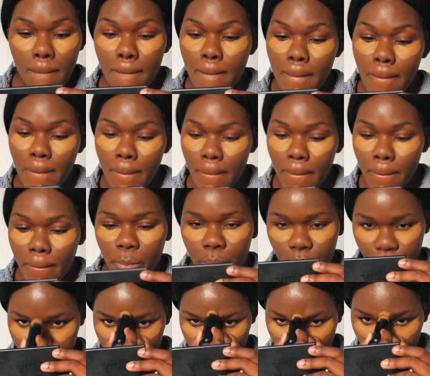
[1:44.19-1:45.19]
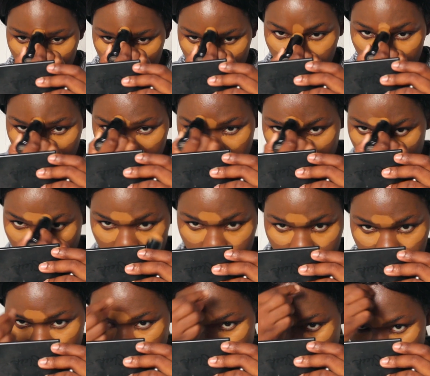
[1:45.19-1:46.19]
it can be a little bit
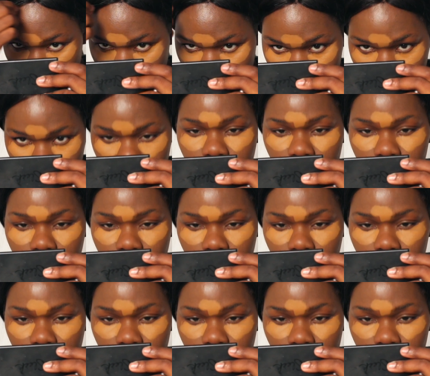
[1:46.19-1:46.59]
lighter